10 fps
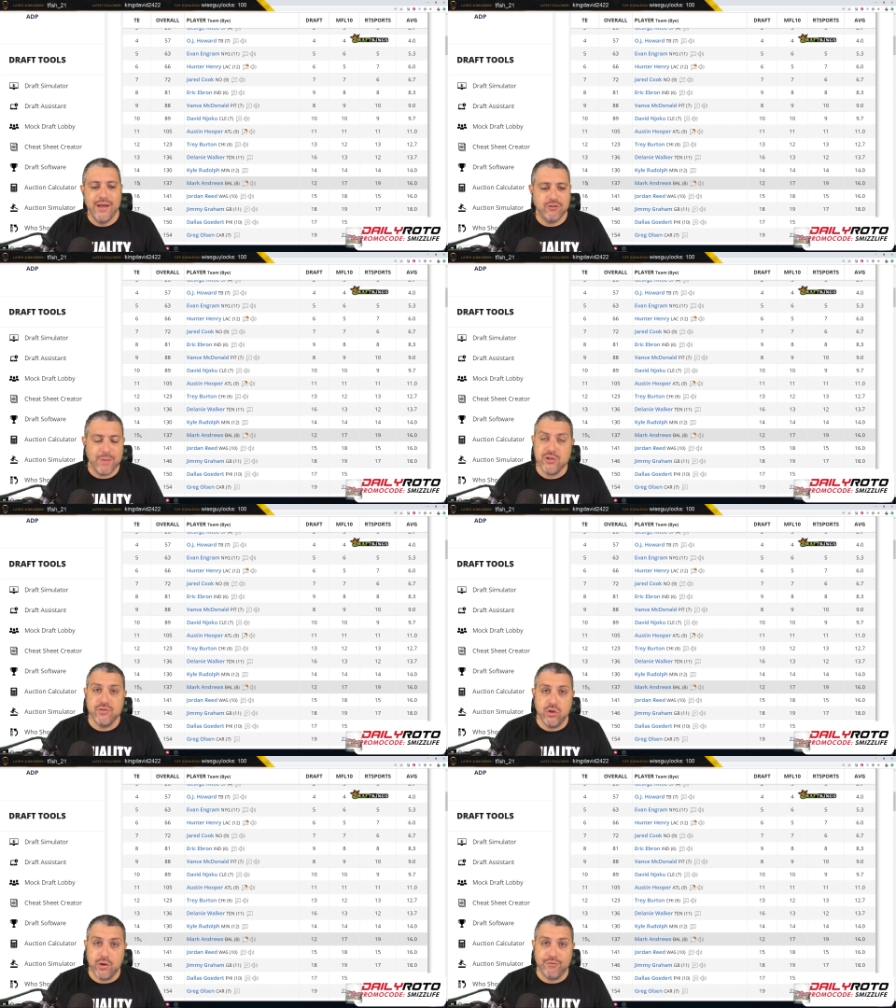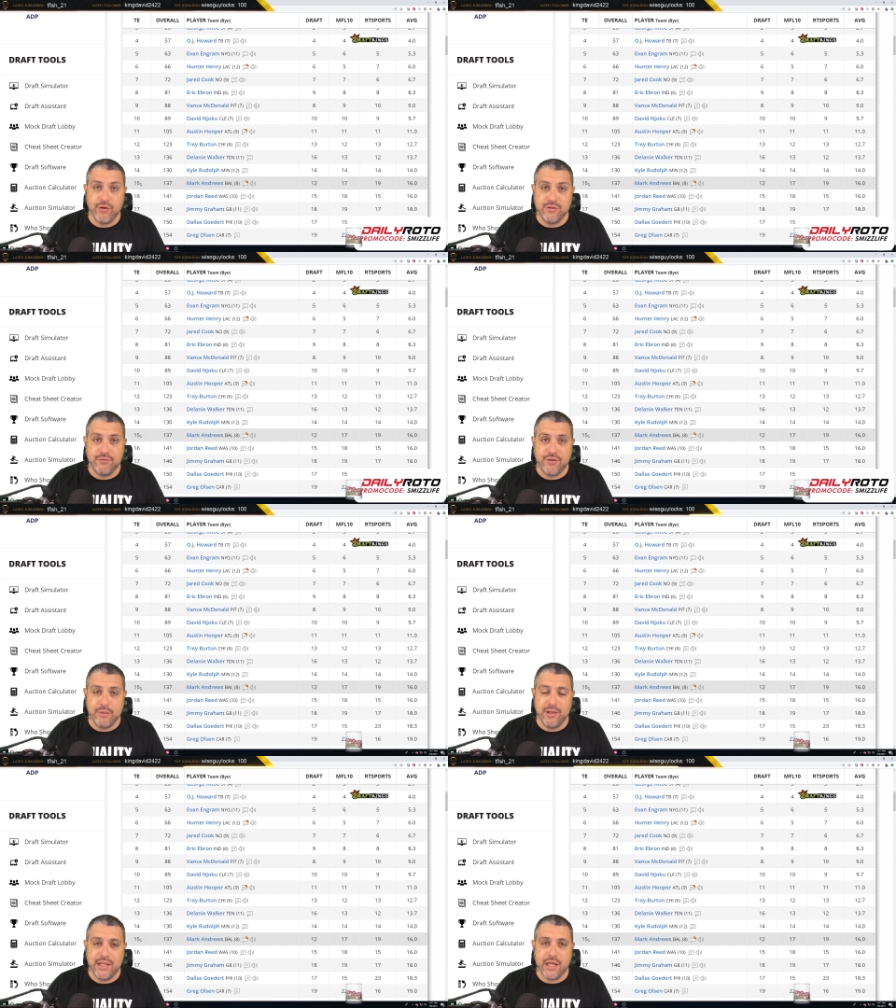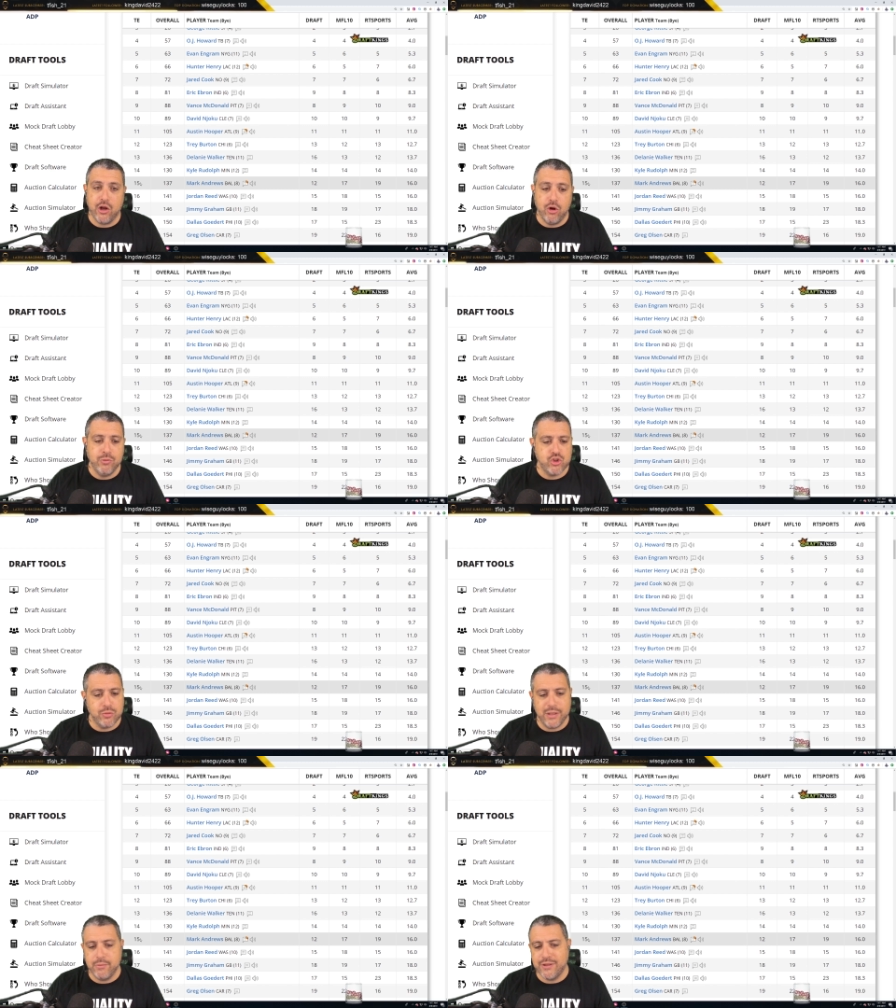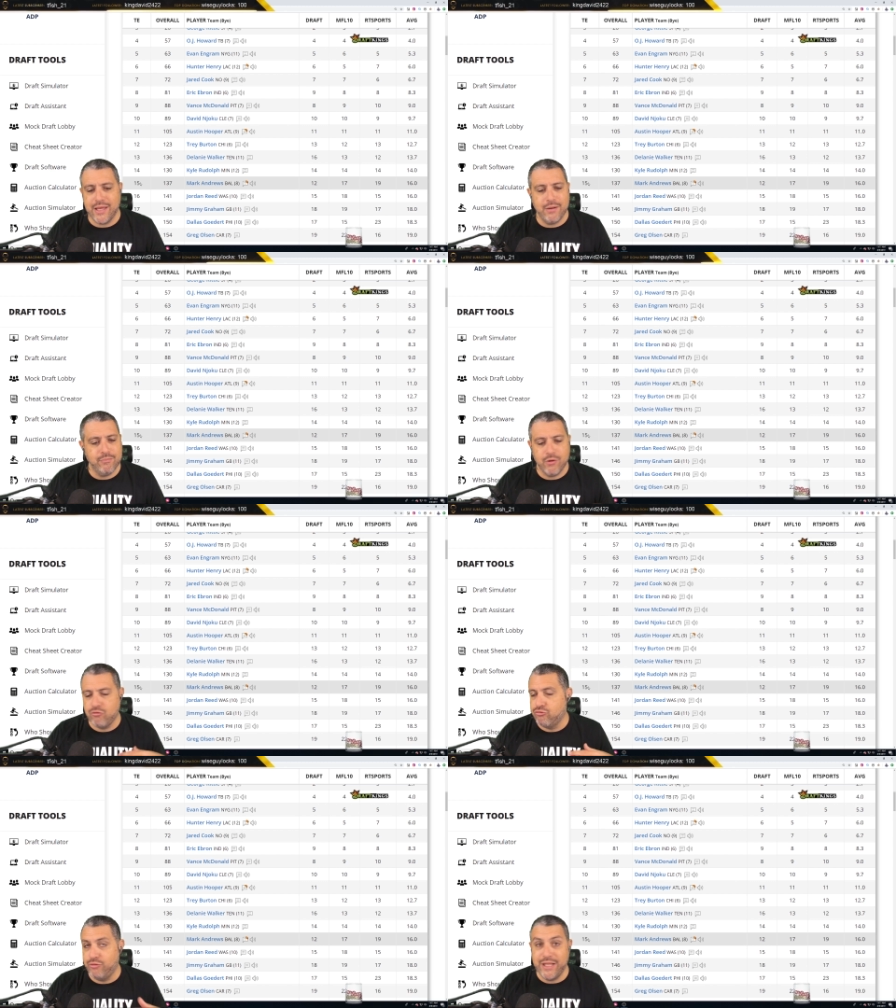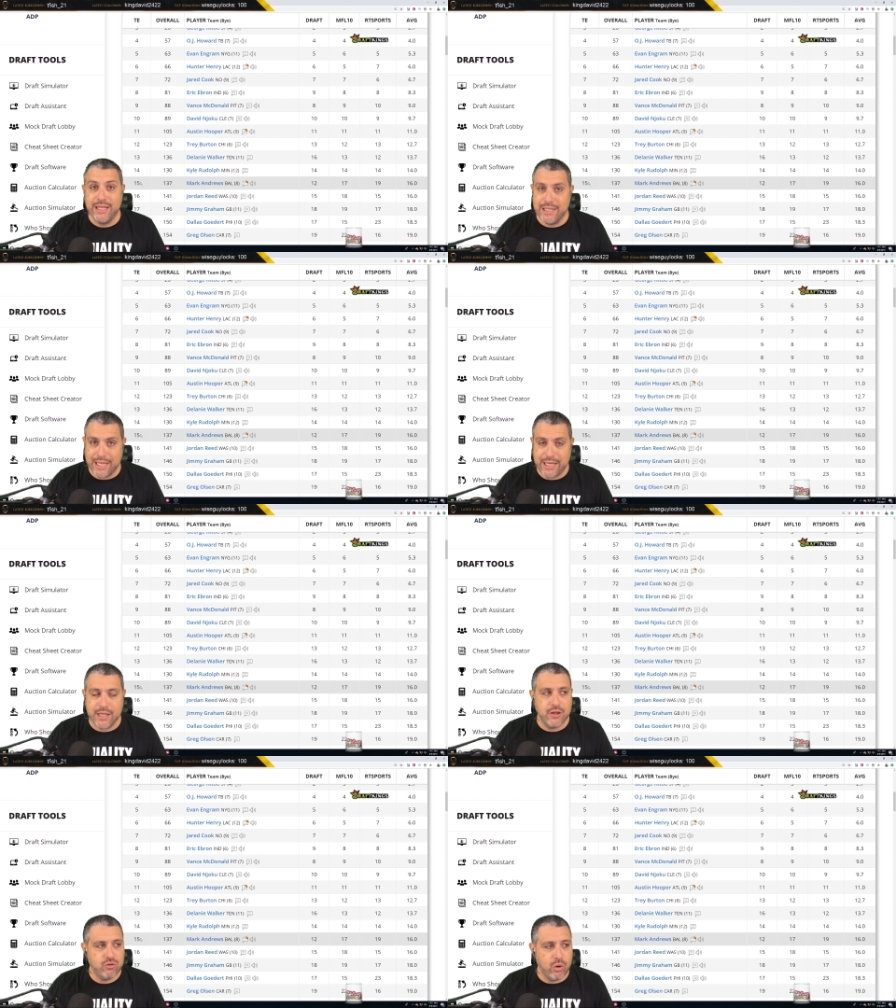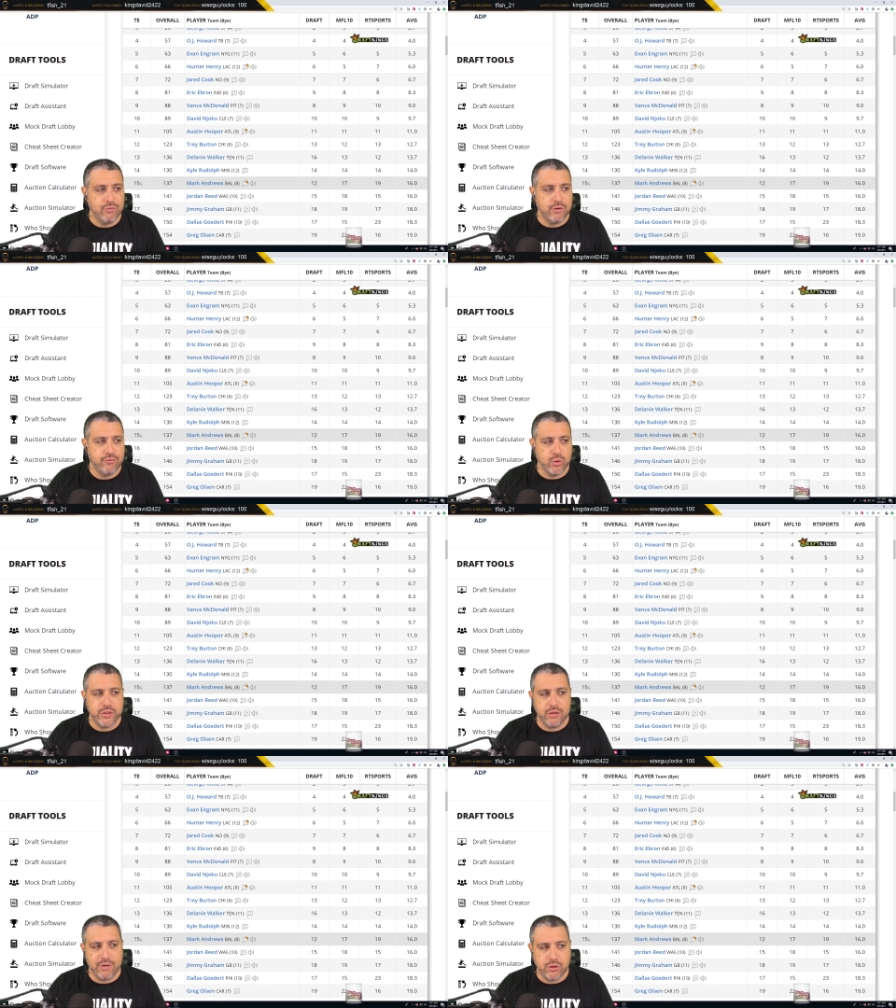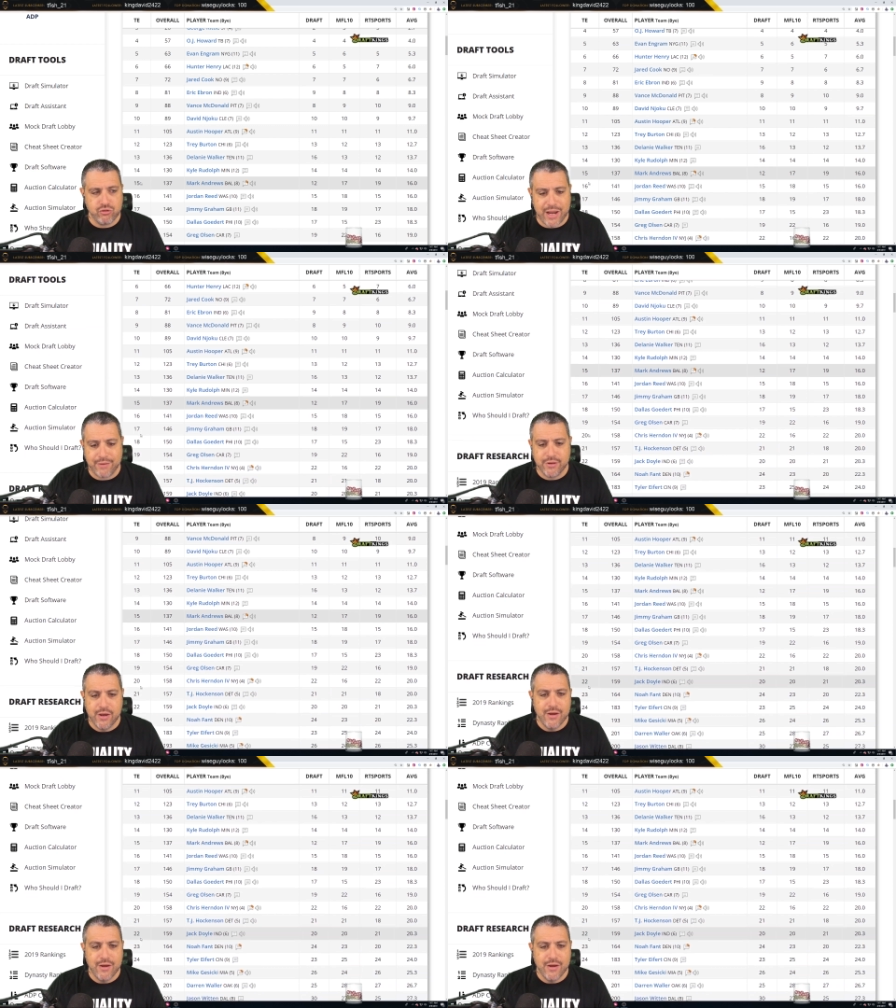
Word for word: especially if you're doing a friends and family to get home, you should be able to get him really late in a 12 or a 14 round draft.